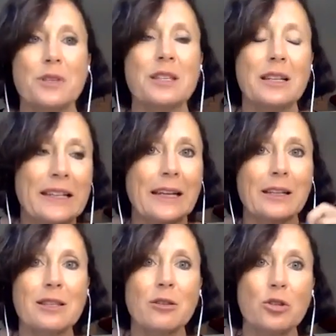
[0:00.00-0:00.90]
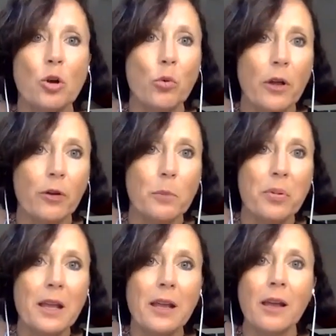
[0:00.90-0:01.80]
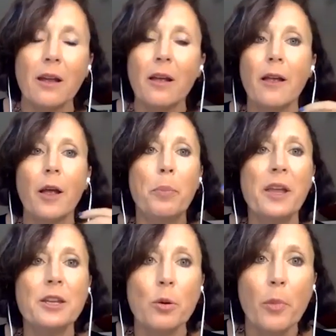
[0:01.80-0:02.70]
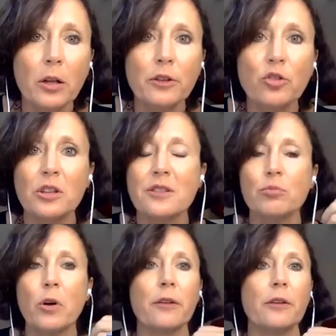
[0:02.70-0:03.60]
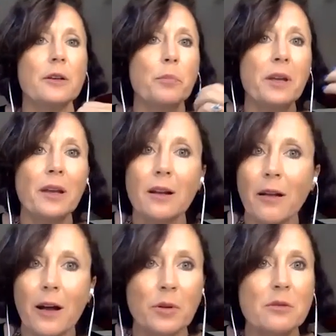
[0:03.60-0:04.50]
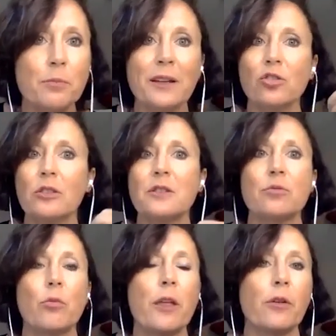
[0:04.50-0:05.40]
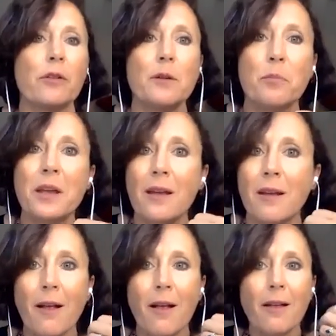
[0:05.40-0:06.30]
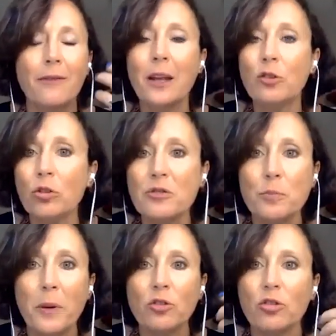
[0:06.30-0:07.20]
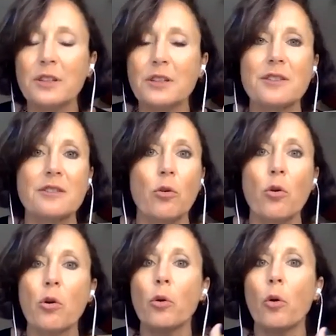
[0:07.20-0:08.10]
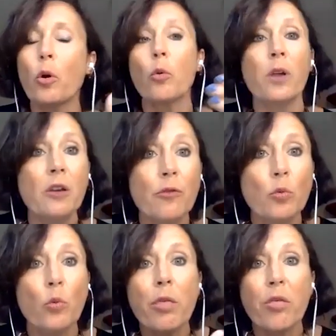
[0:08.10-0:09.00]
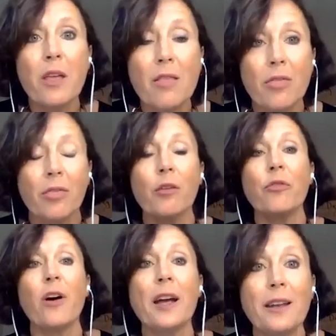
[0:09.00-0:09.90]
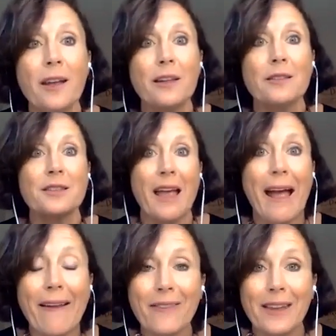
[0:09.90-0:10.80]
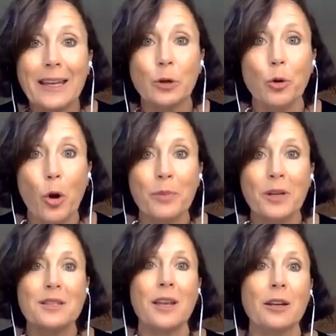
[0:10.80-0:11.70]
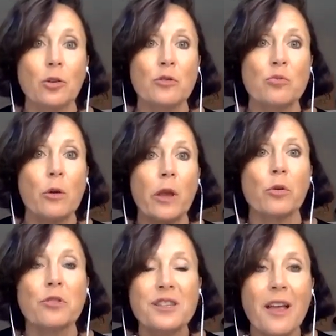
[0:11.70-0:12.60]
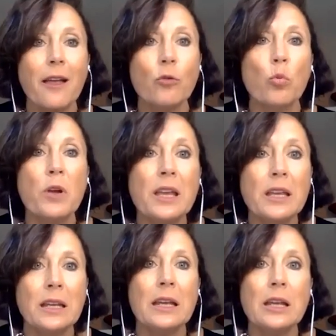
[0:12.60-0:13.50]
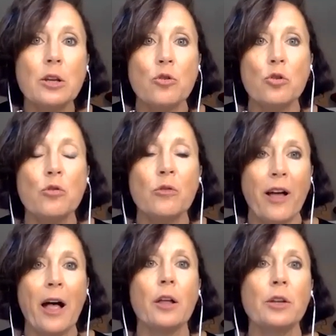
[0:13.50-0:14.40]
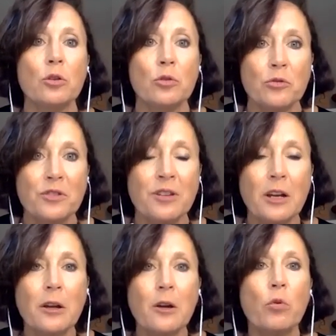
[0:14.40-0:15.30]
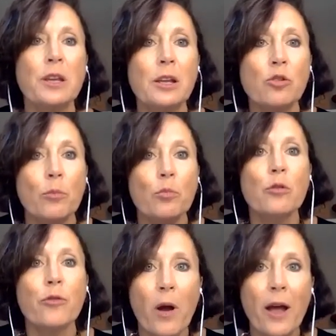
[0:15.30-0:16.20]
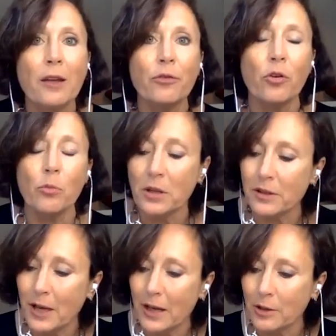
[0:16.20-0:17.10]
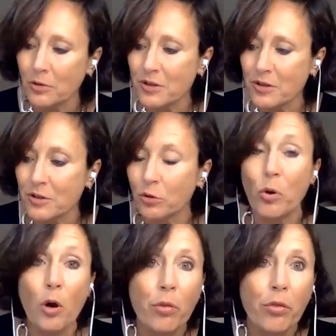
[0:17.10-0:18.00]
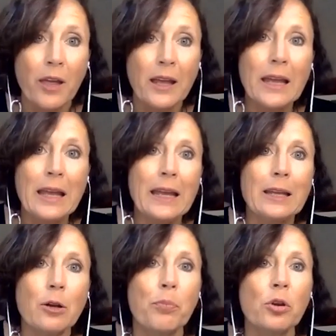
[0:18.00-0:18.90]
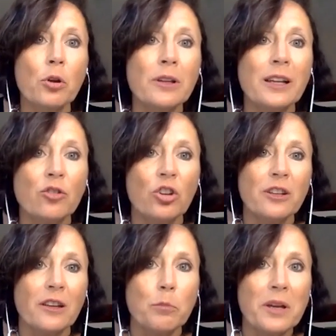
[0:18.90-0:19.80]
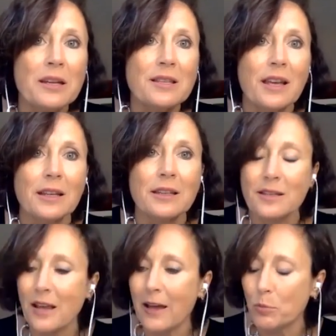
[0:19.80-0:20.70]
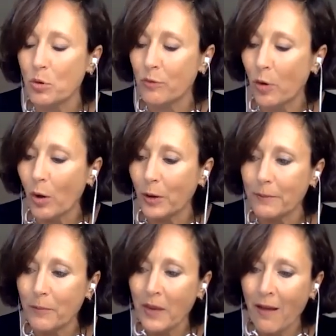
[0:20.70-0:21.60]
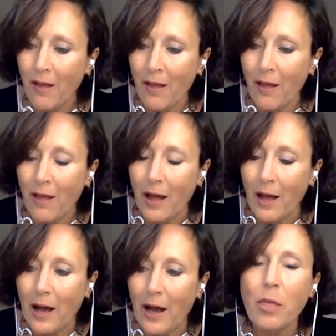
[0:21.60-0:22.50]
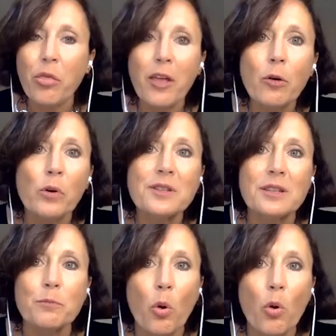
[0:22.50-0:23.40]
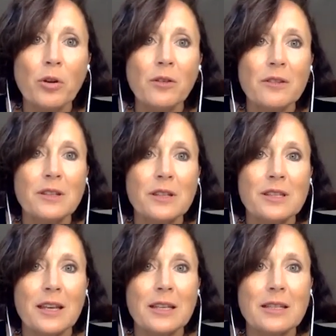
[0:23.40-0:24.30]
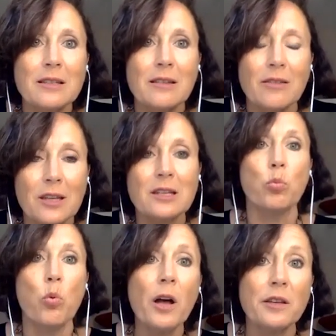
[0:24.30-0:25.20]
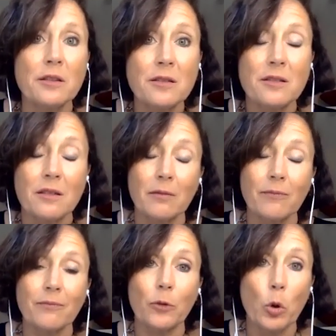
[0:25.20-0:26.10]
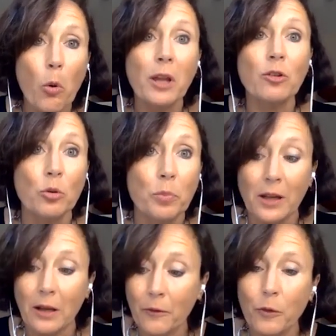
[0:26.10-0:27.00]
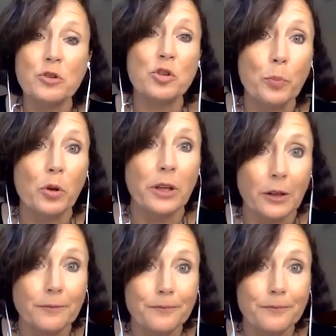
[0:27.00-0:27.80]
links. So whether it be epidemiologists, whether it be climate specialists, whether it be nature specialists, or even within the finance and the economic sectors, where we were saying we need new values. We need to move away from indicators to growth in a purely GDP sense and move on. I think what's important is that this was going to be the super year.